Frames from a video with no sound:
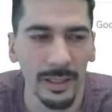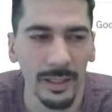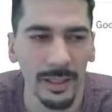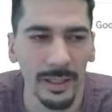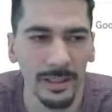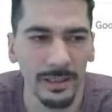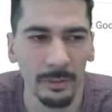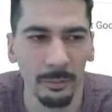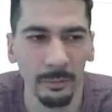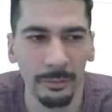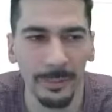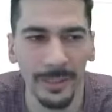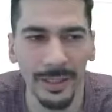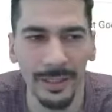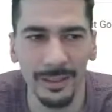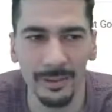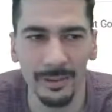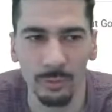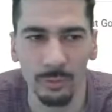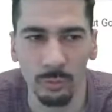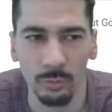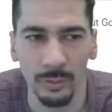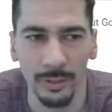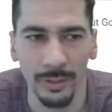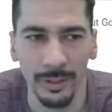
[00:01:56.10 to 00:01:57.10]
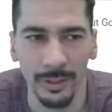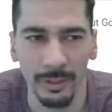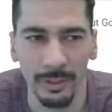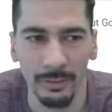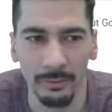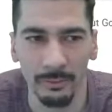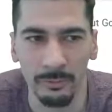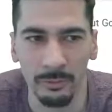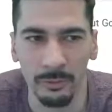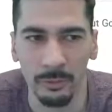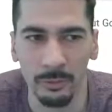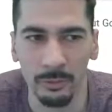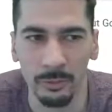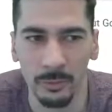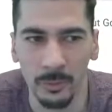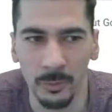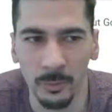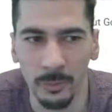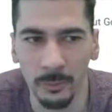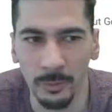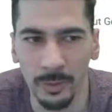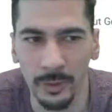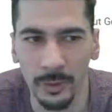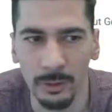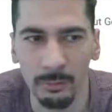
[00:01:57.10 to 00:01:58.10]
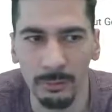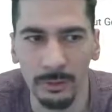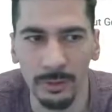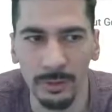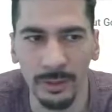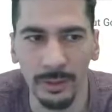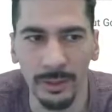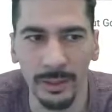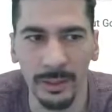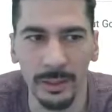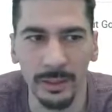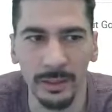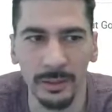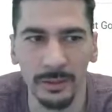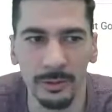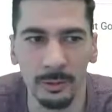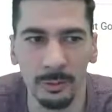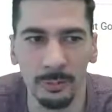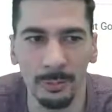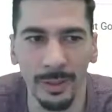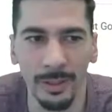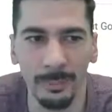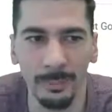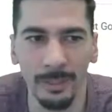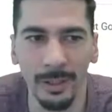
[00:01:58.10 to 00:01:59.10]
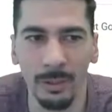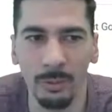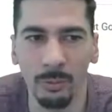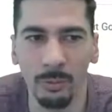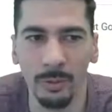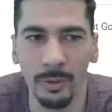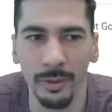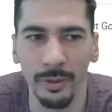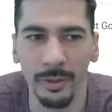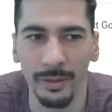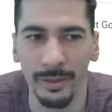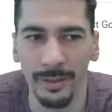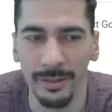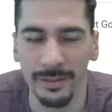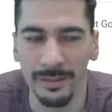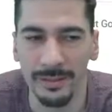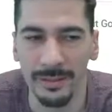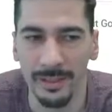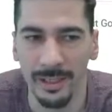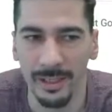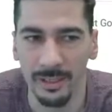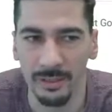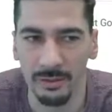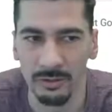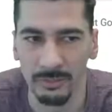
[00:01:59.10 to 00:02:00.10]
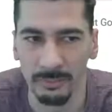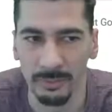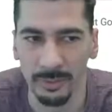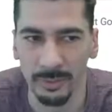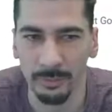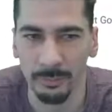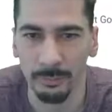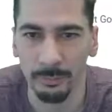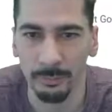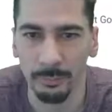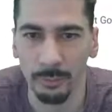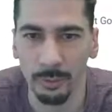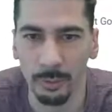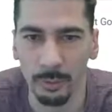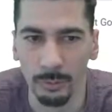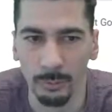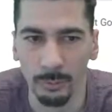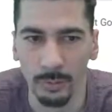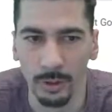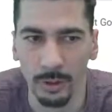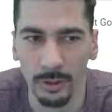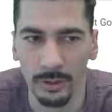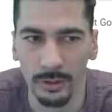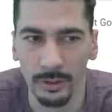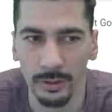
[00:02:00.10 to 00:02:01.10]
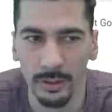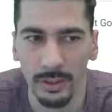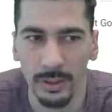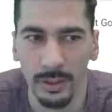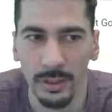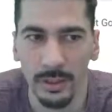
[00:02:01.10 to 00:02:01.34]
And so Meet is one that you use frequently. So maybe I want this to actually be bookmarked.